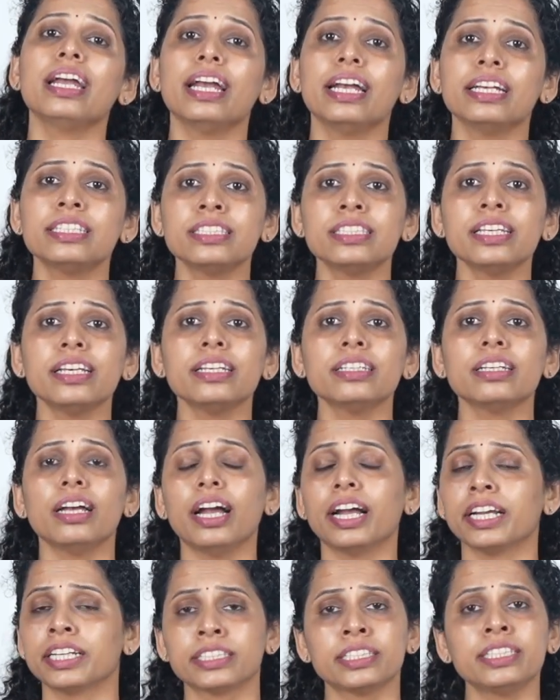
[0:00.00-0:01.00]

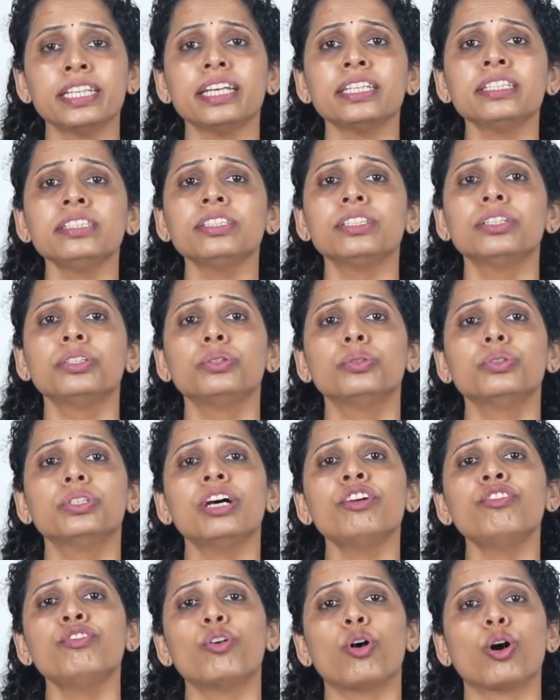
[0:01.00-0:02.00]
access to
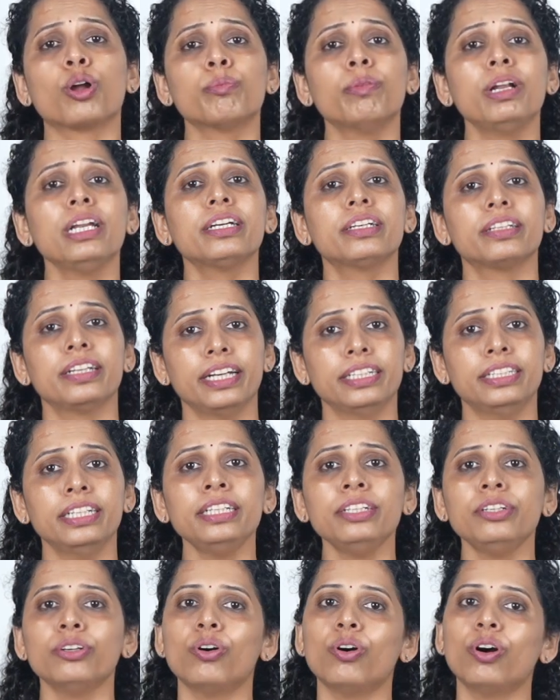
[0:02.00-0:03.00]
the formal
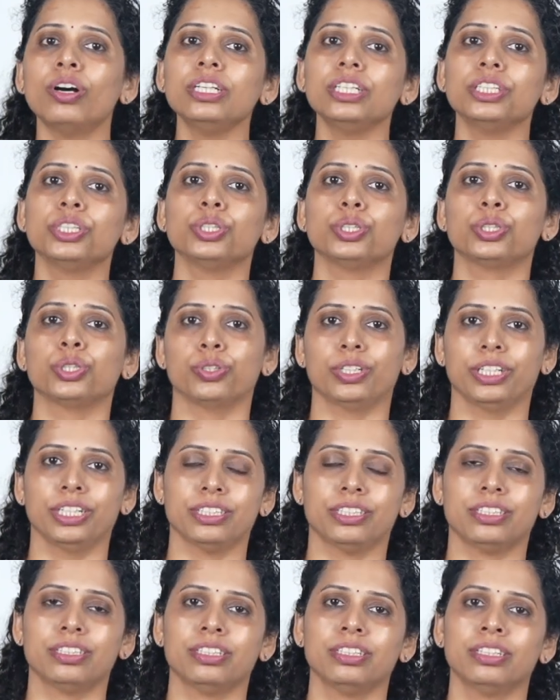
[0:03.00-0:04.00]
credit or
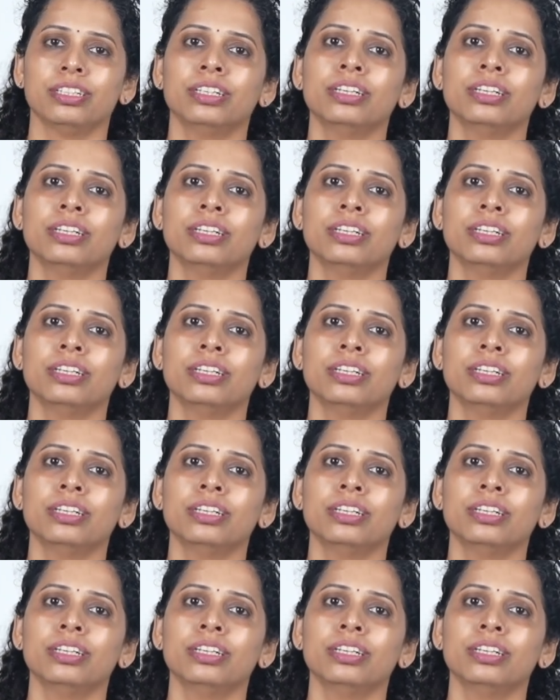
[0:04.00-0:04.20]
insurance.